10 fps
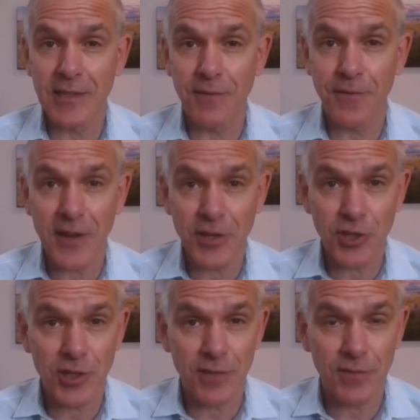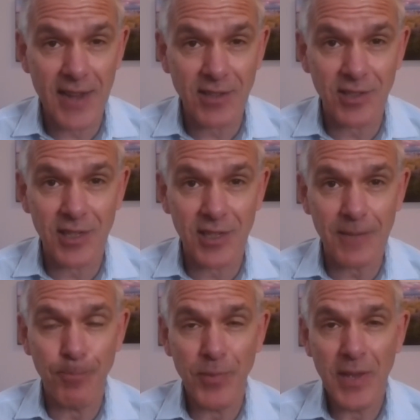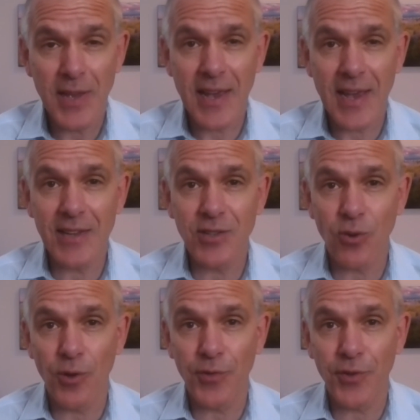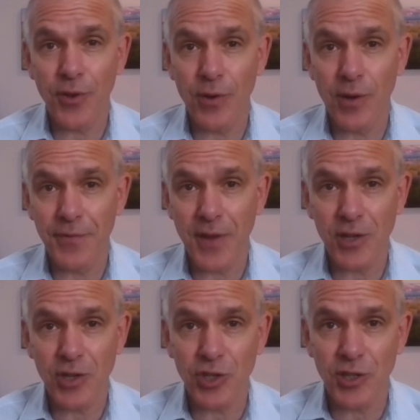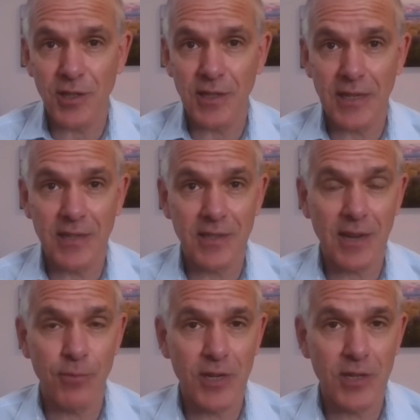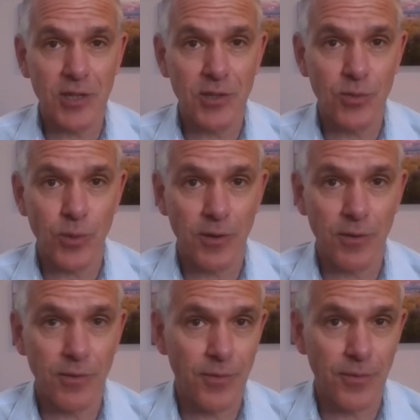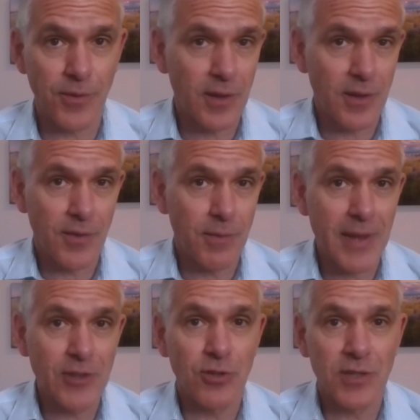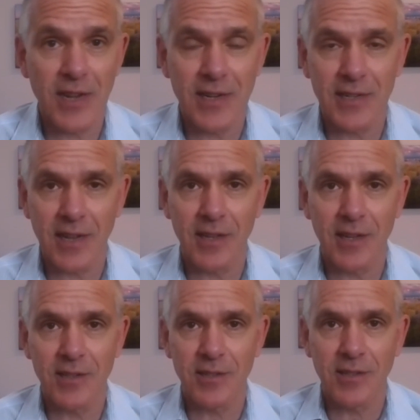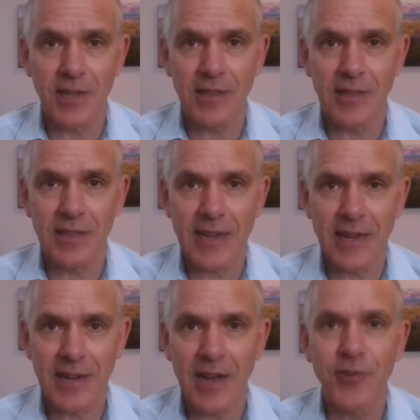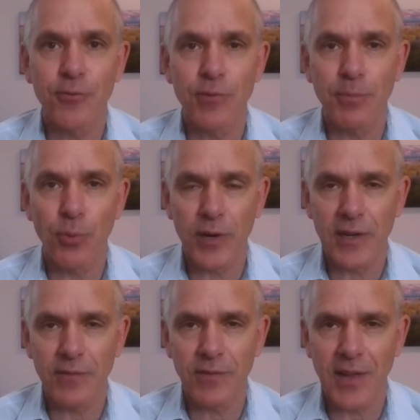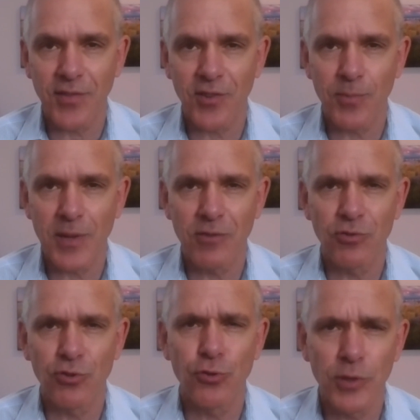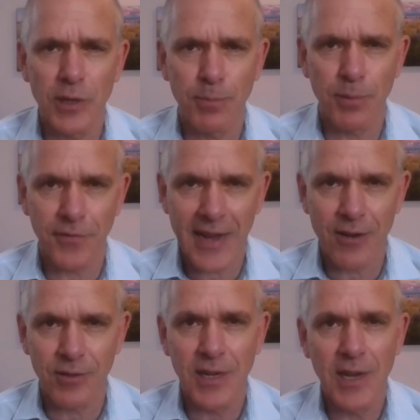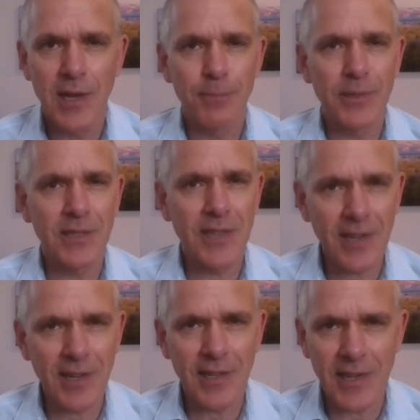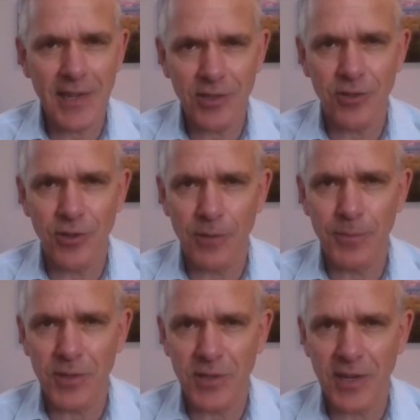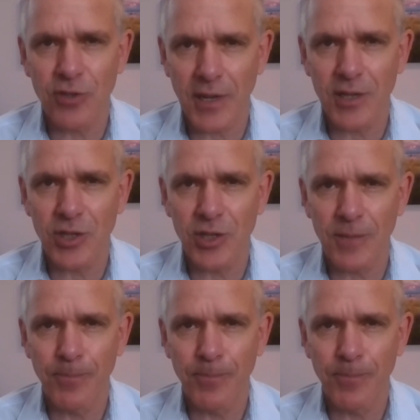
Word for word: a function of testing, and it's also a function in some regions where the measured data tell us that the underreporting of deaths has been truly profound, particularly in Eastern Europe and Central Asia,